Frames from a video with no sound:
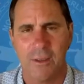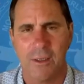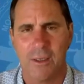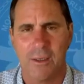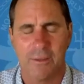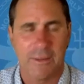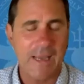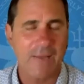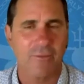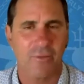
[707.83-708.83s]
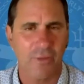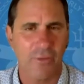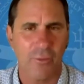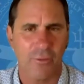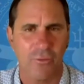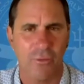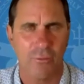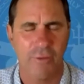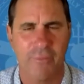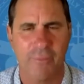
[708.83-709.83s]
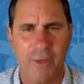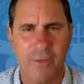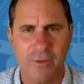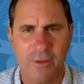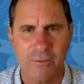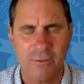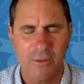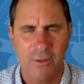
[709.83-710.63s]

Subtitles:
the southernmost coral reef in Mexico,